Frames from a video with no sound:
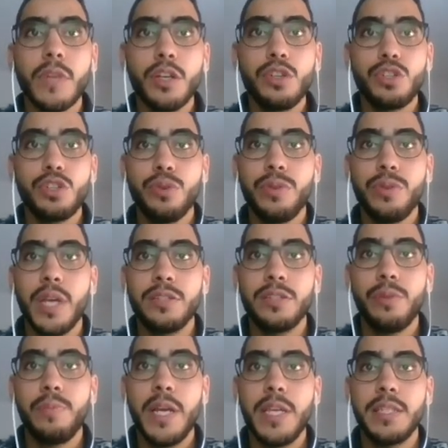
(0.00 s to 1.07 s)
Show that
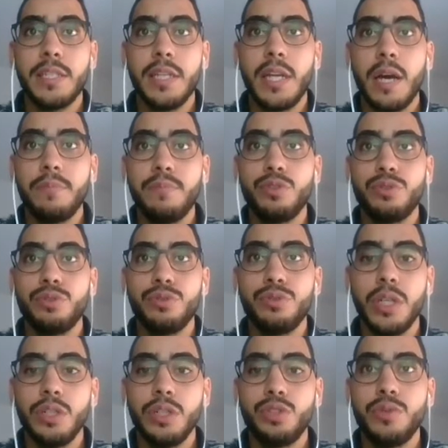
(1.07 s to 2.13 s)
replacing up
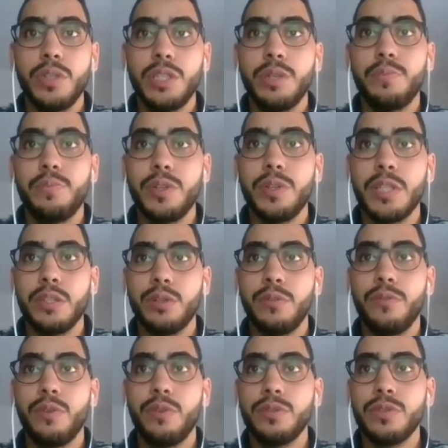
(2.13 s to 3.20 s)
to 20%
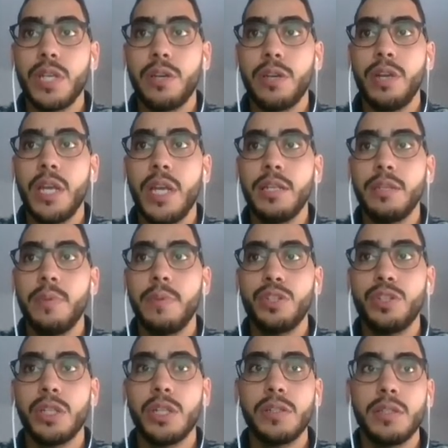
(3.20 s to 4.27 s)
of coarse aggregates by
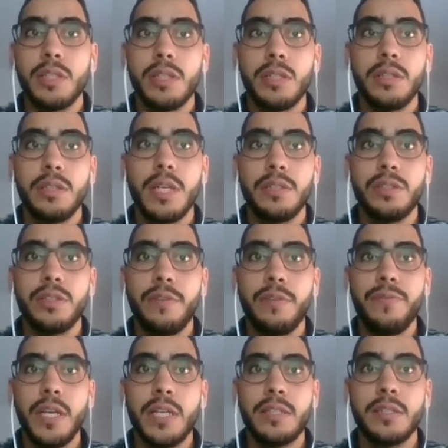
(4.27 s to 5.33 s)
shells doesn't
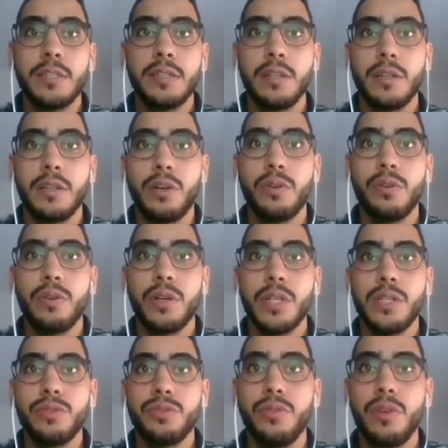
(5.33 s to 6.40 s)
affect the
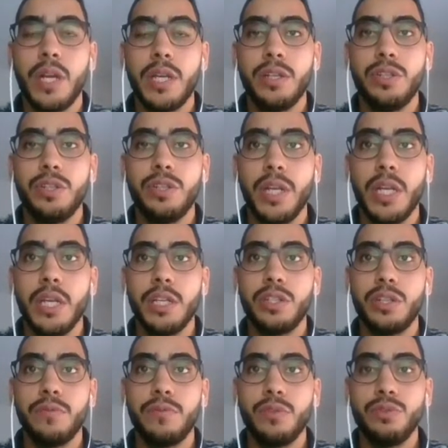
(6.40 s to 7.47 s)
concrete drying shrinkage
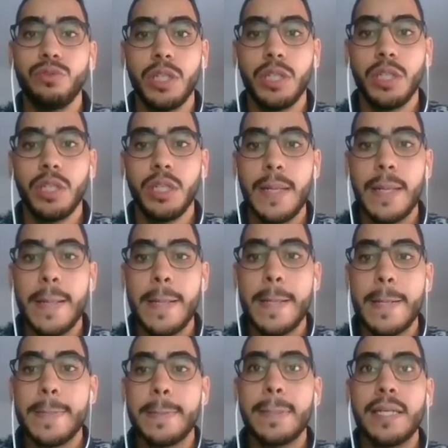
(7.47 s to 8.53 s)
evolution.
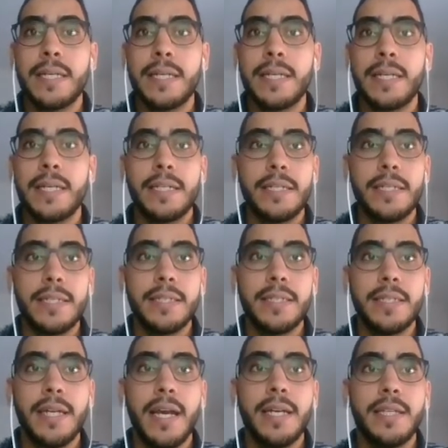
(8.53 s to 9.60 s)

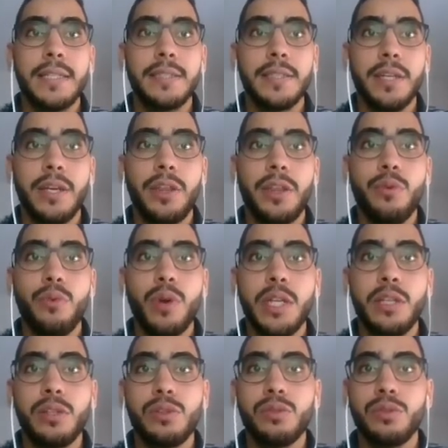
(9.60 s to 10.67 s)
And the
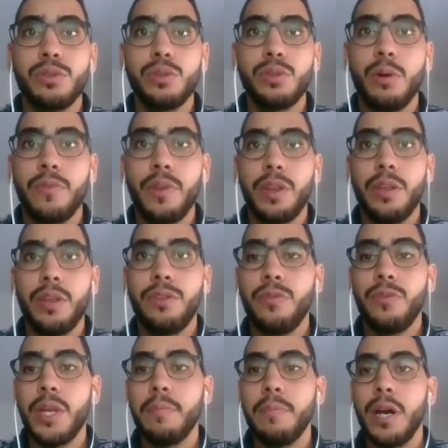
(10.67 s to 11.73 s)
weight loss over the
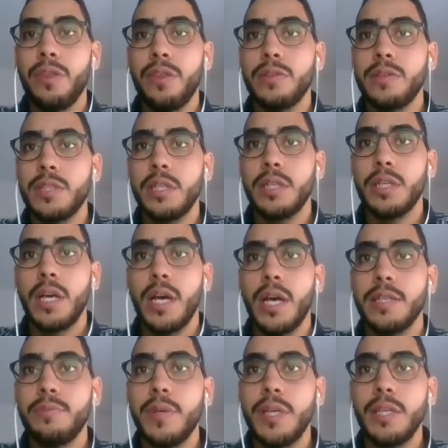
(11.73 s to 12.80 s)
3 months
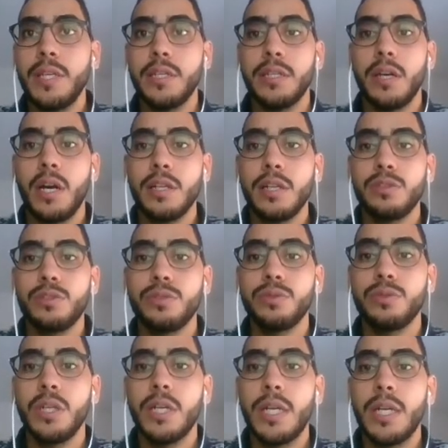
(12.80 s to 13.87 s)
has been also